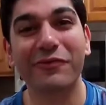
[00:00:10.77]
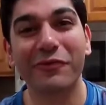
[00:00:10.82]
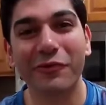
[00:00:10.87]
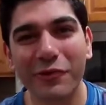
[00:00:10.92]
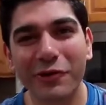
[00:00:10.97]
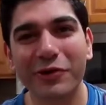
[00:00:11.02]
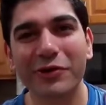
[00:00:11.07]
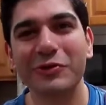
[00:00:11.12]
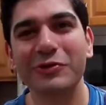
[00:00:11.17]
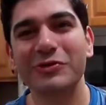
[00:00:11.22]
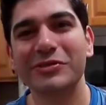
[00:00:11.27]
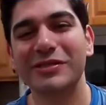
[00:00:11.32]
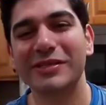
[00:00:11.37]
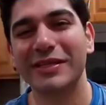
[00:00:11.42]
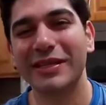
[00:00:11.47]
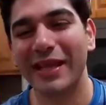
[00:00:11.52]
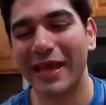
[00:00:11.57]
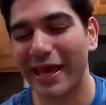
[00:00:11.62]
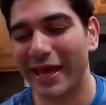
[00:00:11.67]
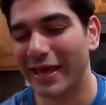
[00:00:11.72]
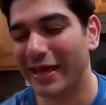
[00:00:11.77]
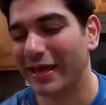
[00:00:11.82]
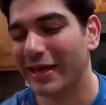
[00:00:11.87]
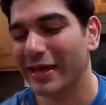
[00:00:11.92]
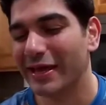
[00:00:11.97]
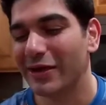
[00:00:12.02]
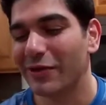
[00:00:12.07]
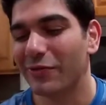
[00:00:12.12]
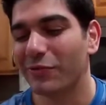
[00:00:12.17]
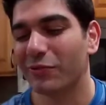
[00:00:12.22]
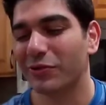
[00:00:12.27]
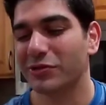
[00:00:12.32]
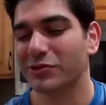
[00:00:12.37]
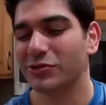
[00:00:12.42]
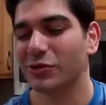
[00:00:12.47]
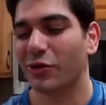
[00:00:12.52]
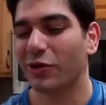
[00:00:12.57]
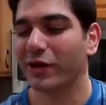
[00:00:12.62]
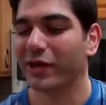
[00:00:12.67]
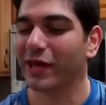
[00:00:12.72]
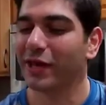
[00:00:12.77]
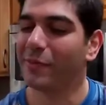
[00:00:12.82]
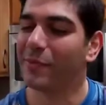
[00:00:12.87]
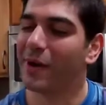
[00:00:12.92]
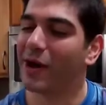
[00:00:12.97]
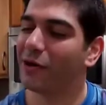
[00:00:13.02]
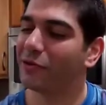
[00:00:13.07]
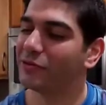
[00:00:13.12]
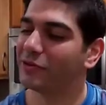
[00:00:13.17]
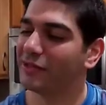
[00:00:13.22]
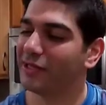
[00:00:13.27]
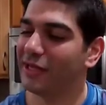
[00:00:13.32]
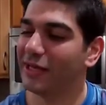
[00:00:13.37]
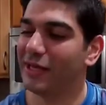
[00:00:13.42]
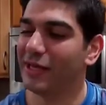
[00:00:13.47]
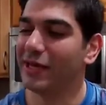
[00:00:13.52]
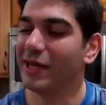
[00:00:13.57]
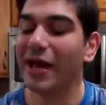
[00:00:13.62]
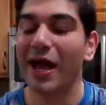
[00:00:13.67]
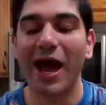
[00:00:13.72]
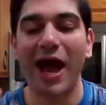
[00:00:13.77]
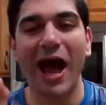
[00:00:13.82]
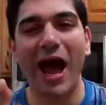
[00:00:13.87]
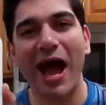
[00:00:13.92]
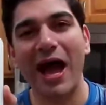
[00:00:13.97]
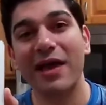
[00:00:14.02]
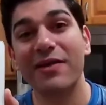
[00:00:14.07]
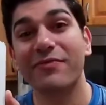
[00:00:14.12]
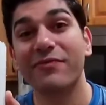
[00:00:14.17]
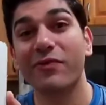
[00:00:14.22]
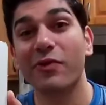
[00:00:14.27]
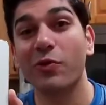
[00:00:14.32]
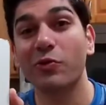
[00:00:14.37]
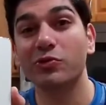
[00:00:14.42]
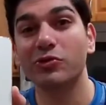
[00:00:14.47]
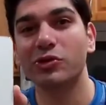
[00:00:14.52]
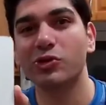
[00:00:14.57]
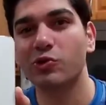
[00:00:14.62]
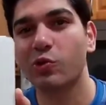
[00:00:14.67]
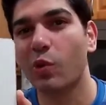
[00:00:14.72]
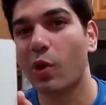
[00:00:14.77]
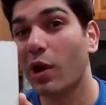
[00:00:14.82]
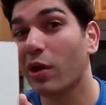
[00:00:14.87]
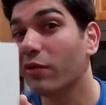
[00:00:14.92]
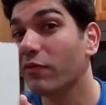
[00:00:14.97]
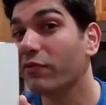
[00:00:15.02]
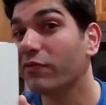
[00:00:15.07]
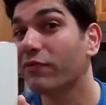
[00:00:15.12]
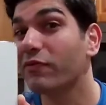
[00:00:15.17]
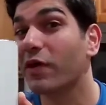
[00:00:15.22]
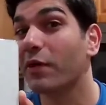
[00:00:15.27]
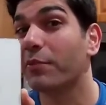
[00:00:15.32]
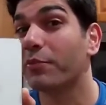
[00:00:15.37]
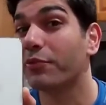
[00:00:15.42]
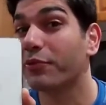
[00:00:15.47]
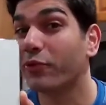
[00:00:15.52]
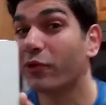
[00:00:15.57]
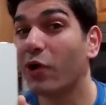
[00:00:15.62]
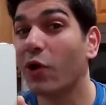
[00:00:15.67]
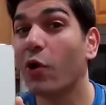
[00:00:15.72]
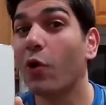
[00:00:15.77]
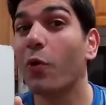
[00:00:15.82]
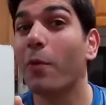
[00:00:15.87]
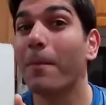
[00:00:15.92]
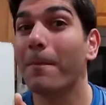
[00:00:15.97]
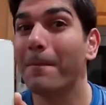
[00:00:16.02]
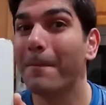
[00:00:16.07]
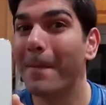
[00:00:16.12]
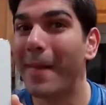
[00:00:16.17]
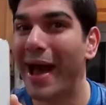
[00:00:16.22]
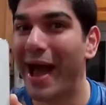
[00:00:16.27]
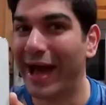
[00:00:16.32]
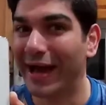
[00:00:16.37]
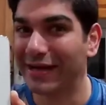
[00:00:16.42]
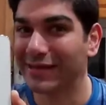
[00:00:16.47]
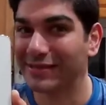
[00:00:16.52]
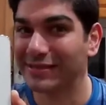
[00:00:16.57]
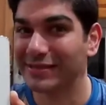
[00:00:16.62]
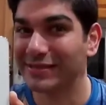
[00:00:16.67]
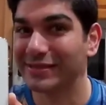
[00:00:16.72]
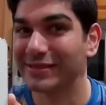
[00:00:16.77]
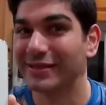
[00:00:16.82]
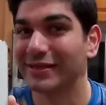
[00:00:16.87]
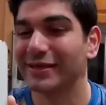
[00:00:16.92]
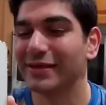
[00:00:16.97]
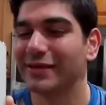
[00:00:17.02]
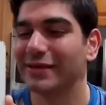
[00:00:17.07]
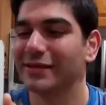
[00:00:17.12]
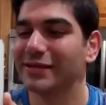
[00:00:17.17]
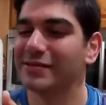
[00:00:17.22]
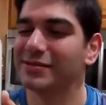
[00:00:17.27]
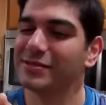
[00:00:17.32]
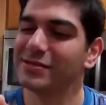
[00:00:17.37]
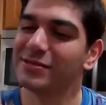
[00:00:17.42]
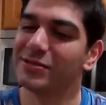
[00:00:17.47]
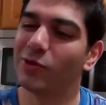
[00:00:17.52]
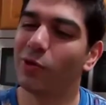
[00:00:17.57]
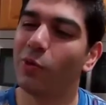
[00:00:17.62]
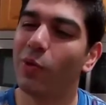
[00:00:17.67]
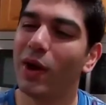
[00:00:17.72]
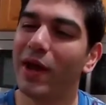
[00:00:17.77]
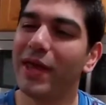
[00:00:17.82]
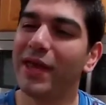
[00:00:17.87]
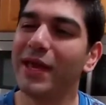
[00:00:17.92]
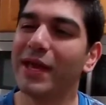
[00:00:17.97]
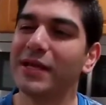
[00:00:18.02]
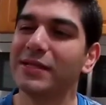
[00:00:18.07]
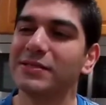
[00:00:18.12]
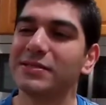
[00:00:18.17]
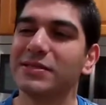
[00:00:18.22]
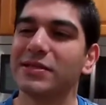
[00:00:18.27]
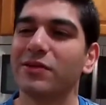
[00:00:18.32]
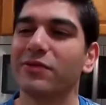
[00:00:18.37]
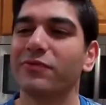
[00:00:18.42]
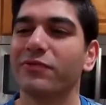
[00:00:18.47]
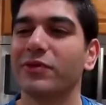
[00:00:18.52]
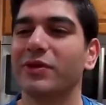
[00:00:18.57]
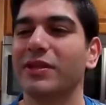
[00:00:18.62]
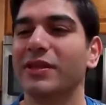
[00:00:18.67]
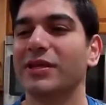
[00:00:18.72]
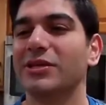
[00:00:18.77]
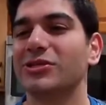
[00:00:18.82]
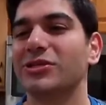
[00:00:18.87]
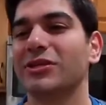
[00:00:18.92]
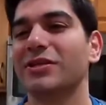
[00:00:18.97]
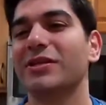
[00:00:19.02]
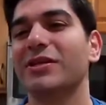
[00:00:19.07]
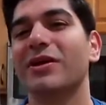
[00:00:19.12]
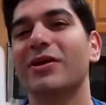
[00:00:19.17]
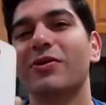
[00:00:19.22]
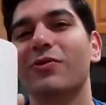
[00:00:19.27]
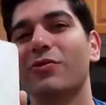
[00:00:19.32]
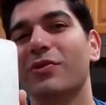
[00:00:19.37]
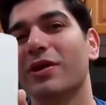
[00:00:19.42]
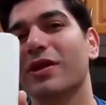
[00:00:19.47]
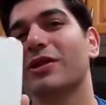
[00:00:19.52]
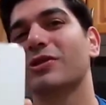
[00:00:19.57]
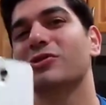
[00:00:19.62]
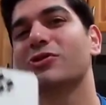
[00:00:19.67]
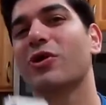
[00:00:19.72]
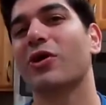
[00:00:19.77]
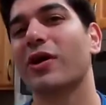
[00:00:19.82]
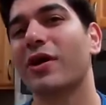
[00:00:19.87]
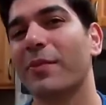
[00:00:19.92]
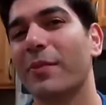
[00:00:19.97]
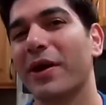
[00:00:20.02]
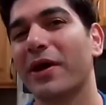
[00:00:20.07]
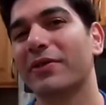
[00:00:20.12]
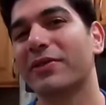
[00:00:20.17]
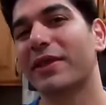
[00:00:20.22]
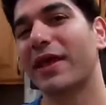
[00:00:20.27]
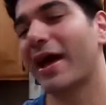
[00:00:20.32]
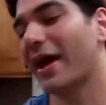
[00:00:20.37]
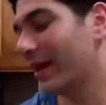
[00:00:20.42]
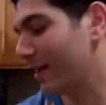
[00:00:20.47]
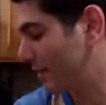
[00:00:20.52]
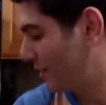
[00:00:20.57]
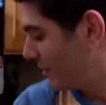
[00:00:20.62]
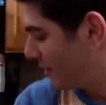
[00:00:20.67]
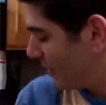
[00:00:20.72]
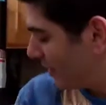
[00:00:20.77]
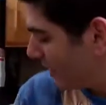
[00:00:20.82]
for you. Today we're talking about the iPhone 12 Pro Max. This is the white and silver edition. We're gonna talk about that,